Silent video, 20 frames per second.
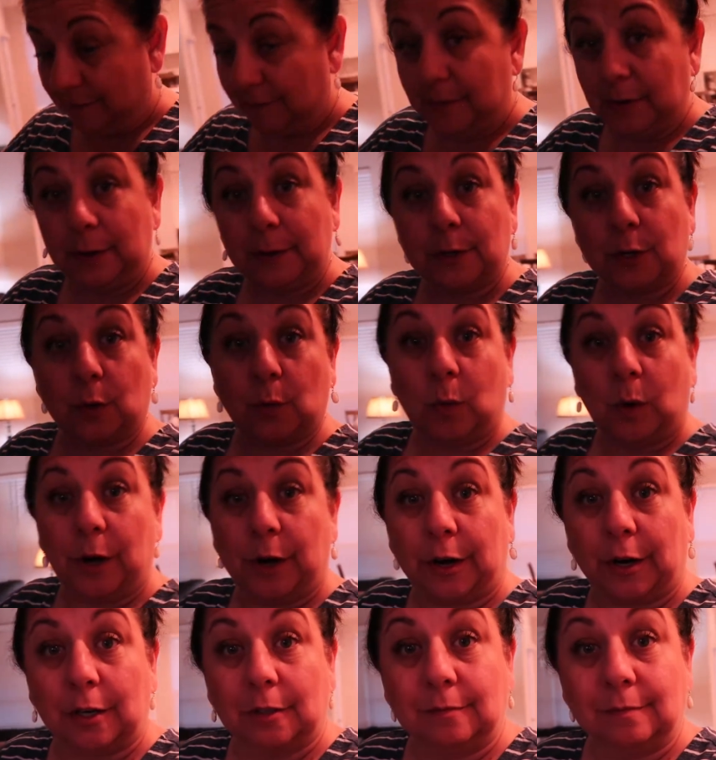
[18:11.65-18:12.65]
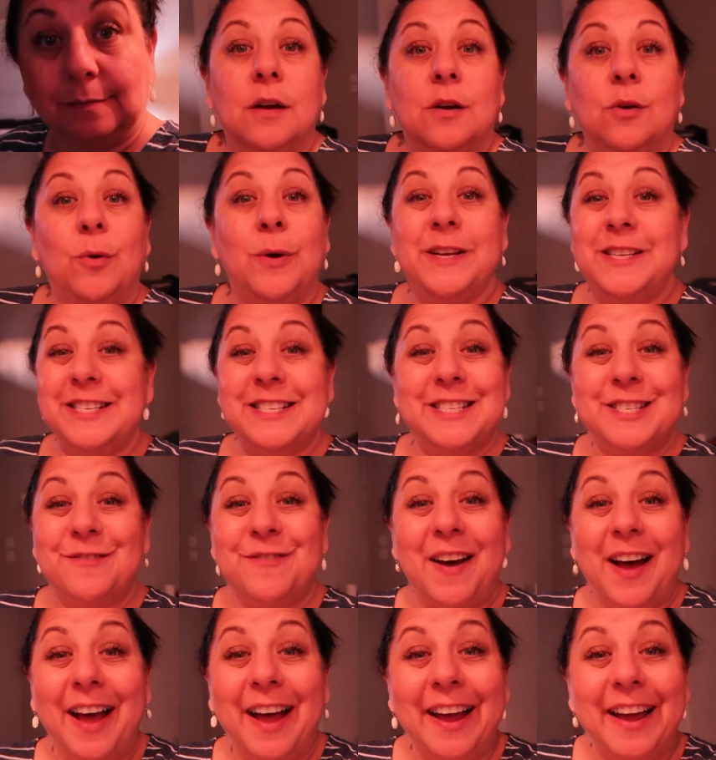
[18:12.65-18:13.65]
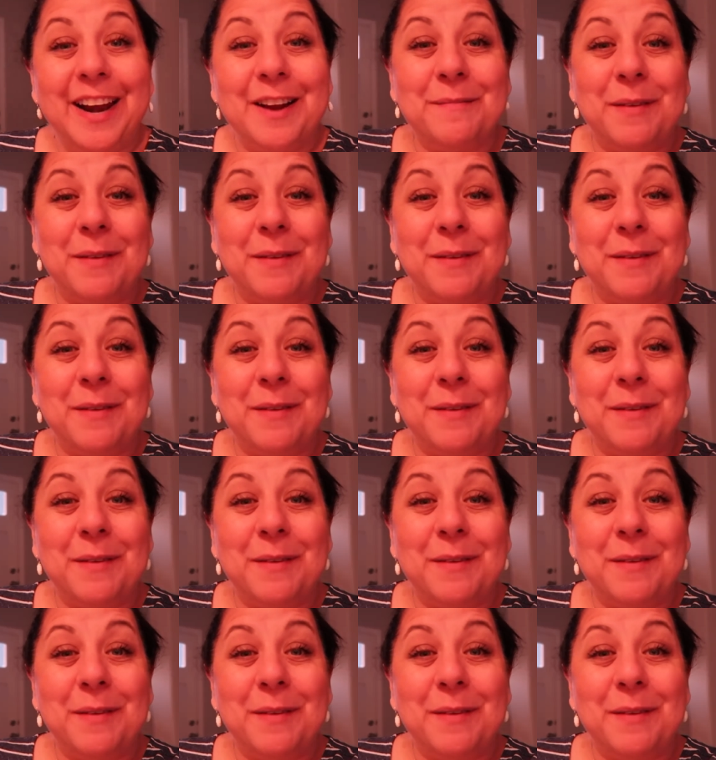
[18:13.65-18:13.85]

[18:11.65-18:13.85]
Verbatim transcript: filtered water, which is fine.